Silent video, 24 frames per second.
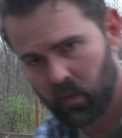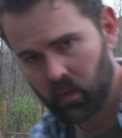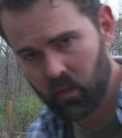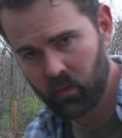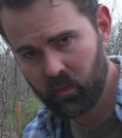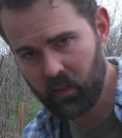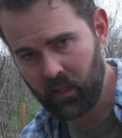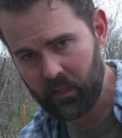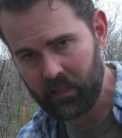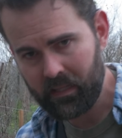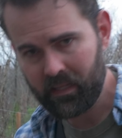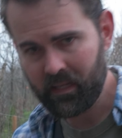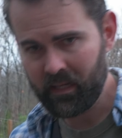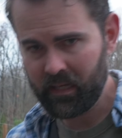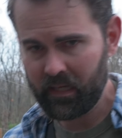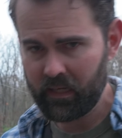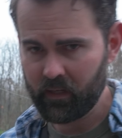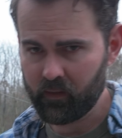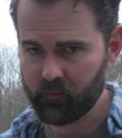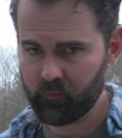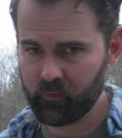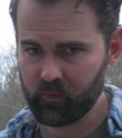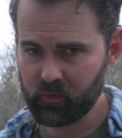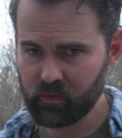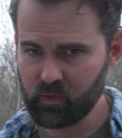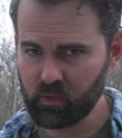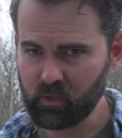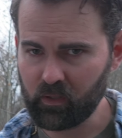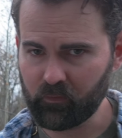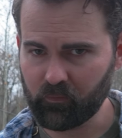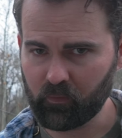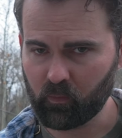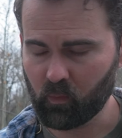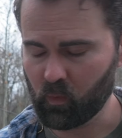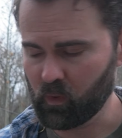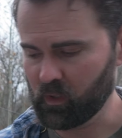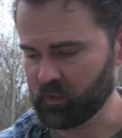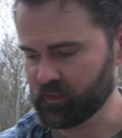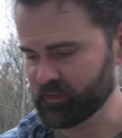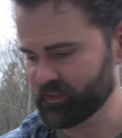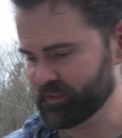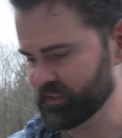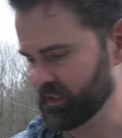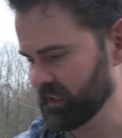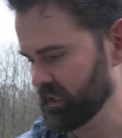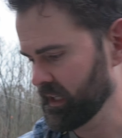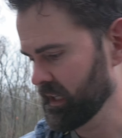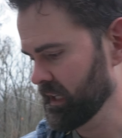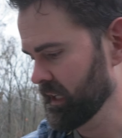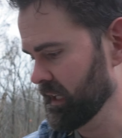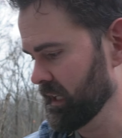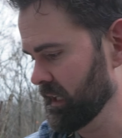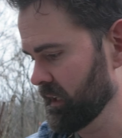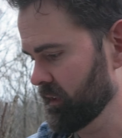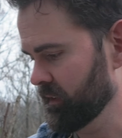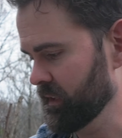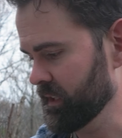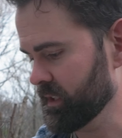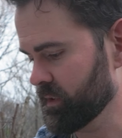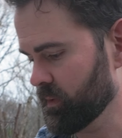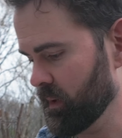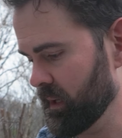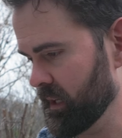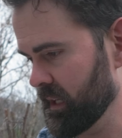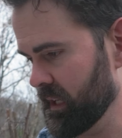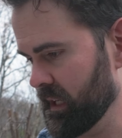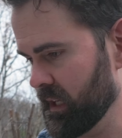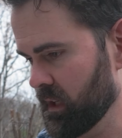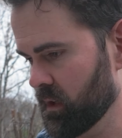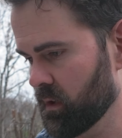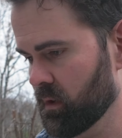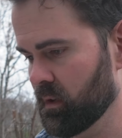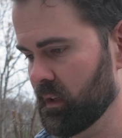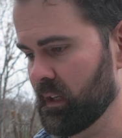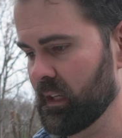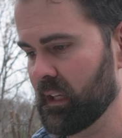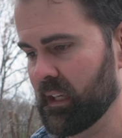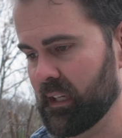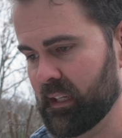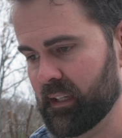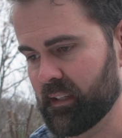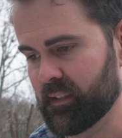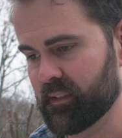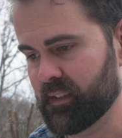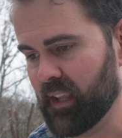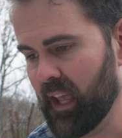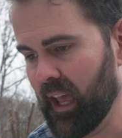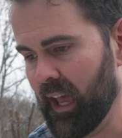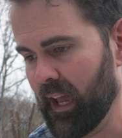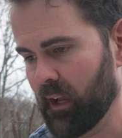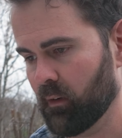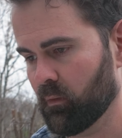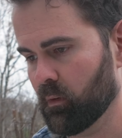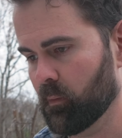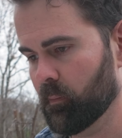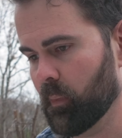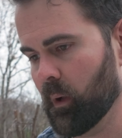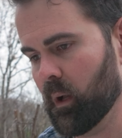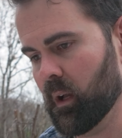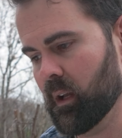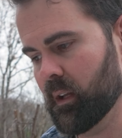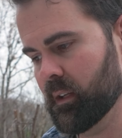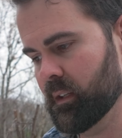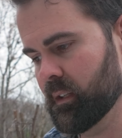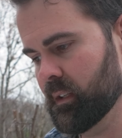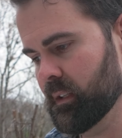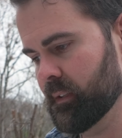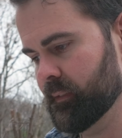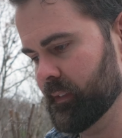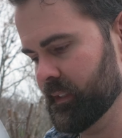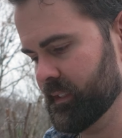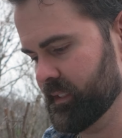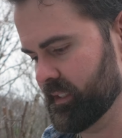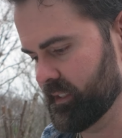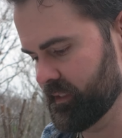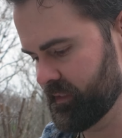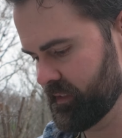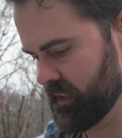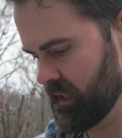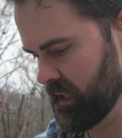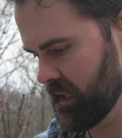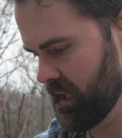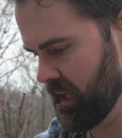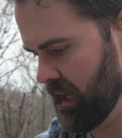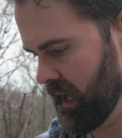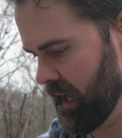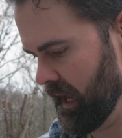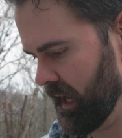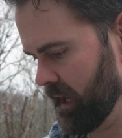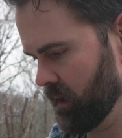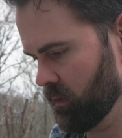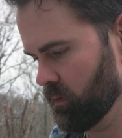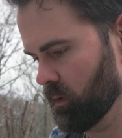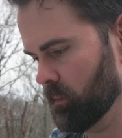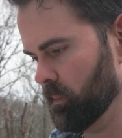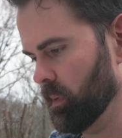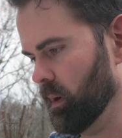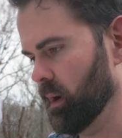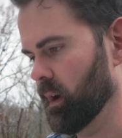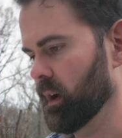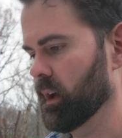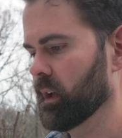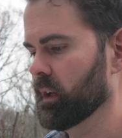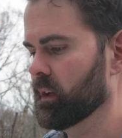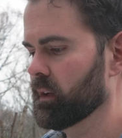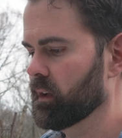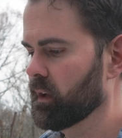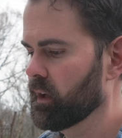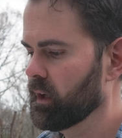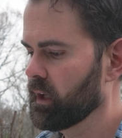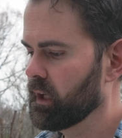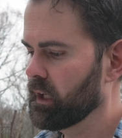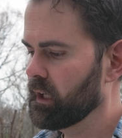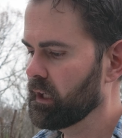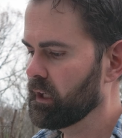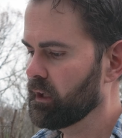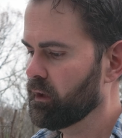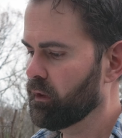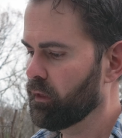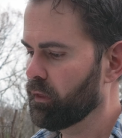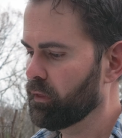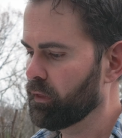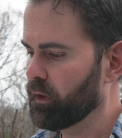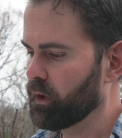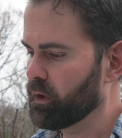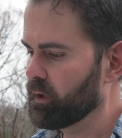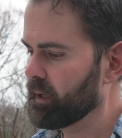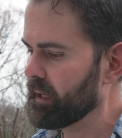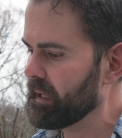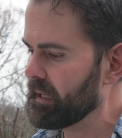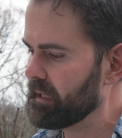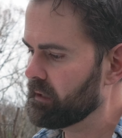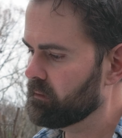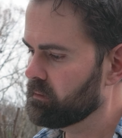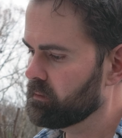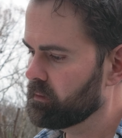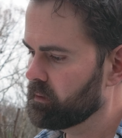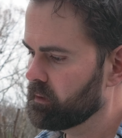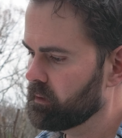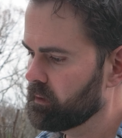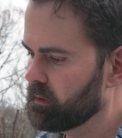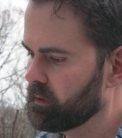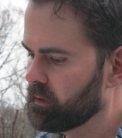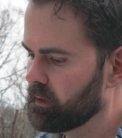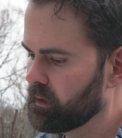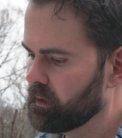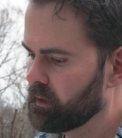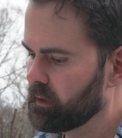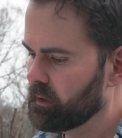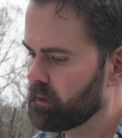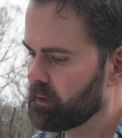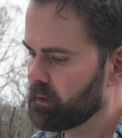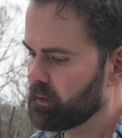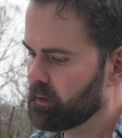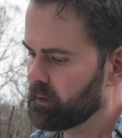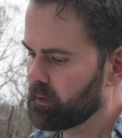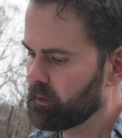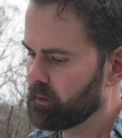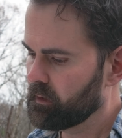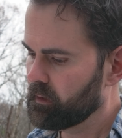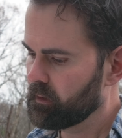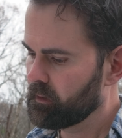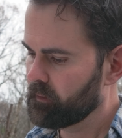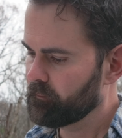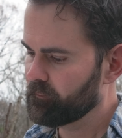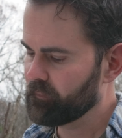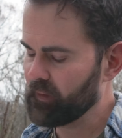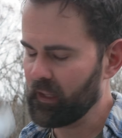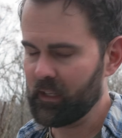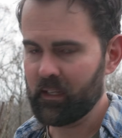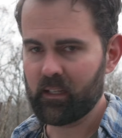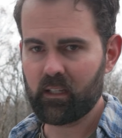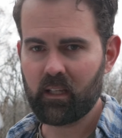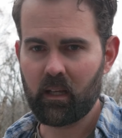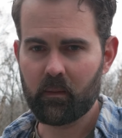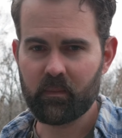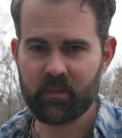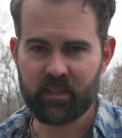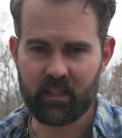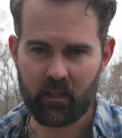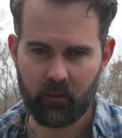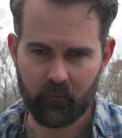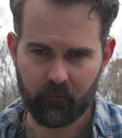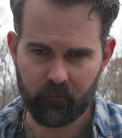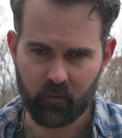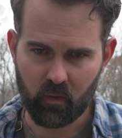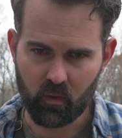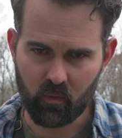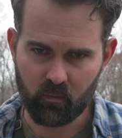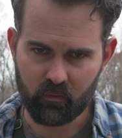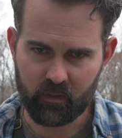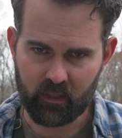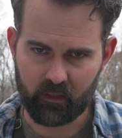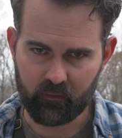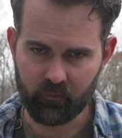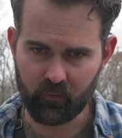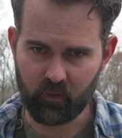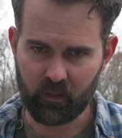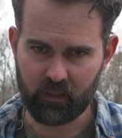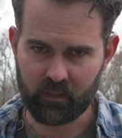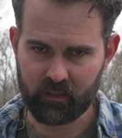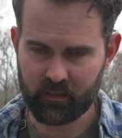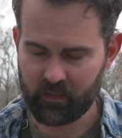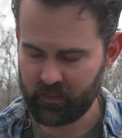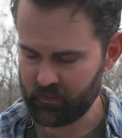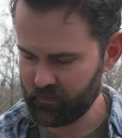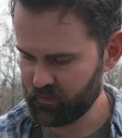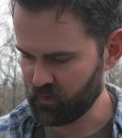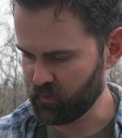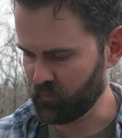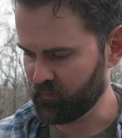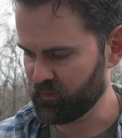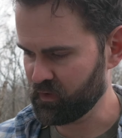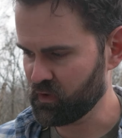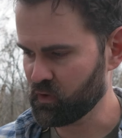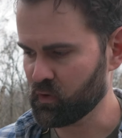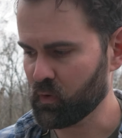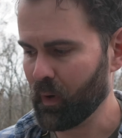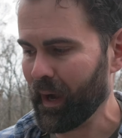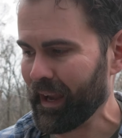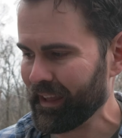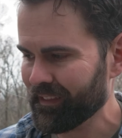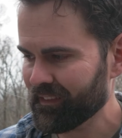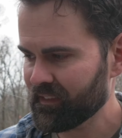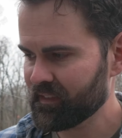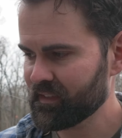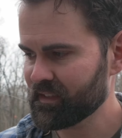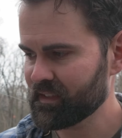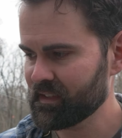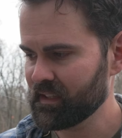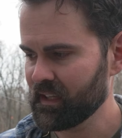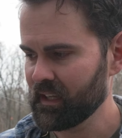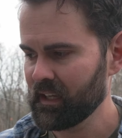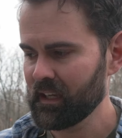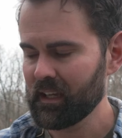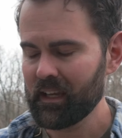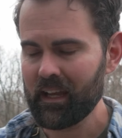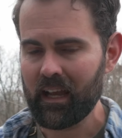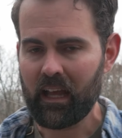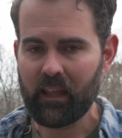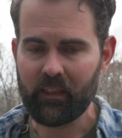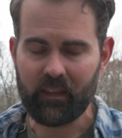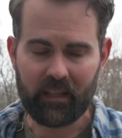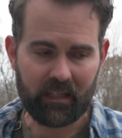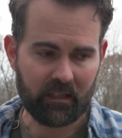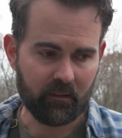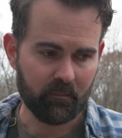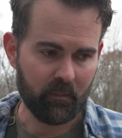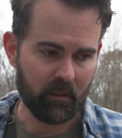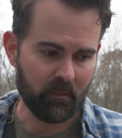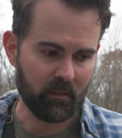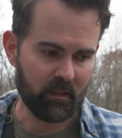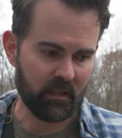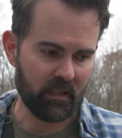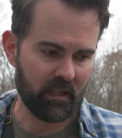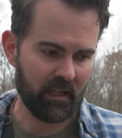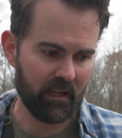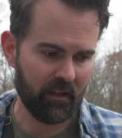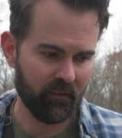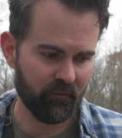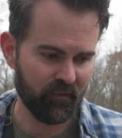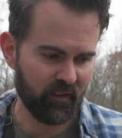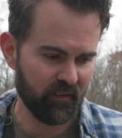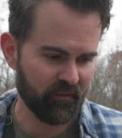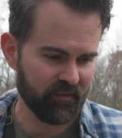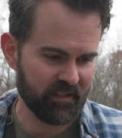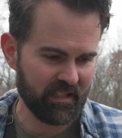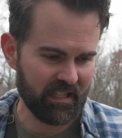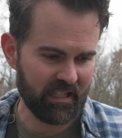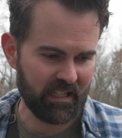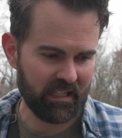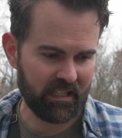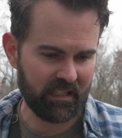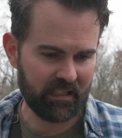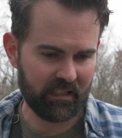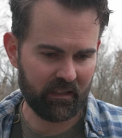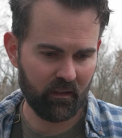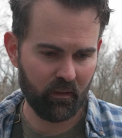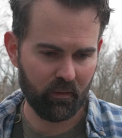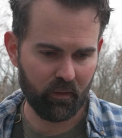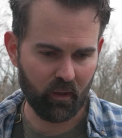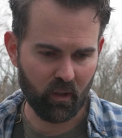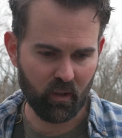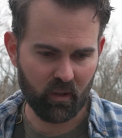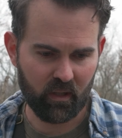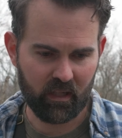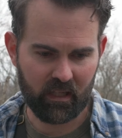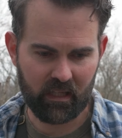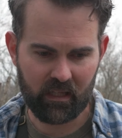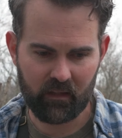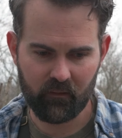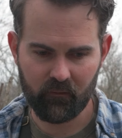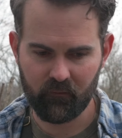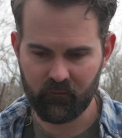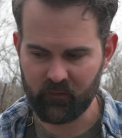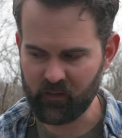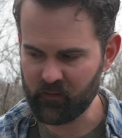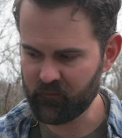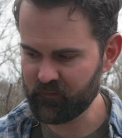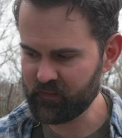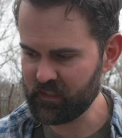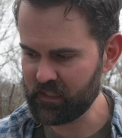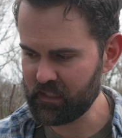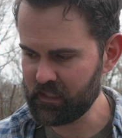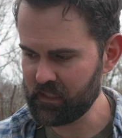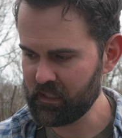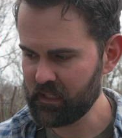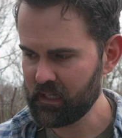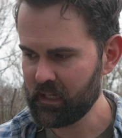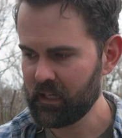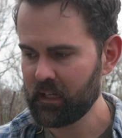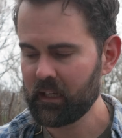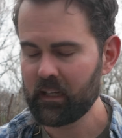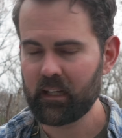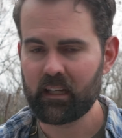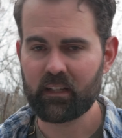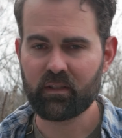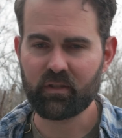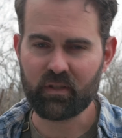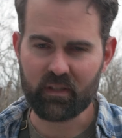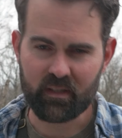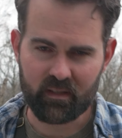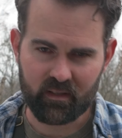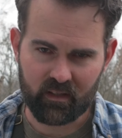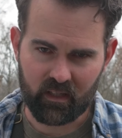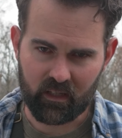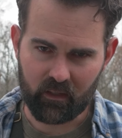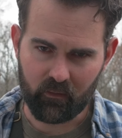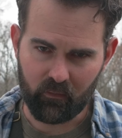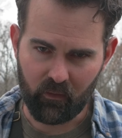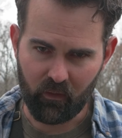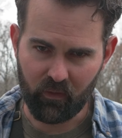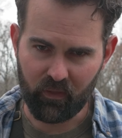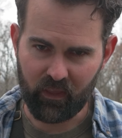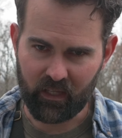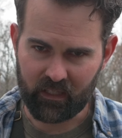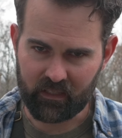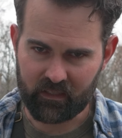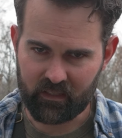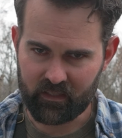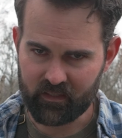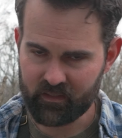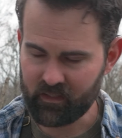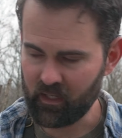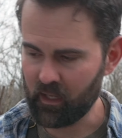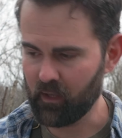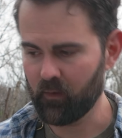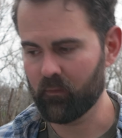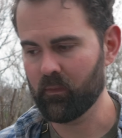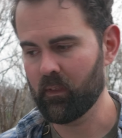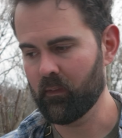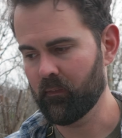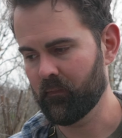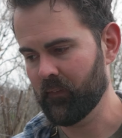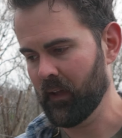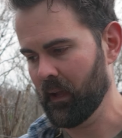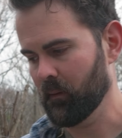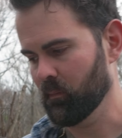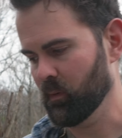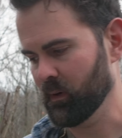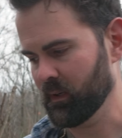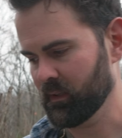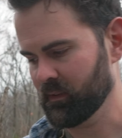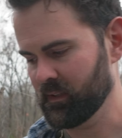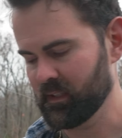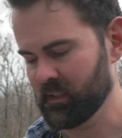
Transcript: Okay, I have two different ones. This right here is Agribon. This is the Agribon 30. It comes in a few different sort of strengths. I think maybe 15, 30, 50. It's just the thickness of the fabric.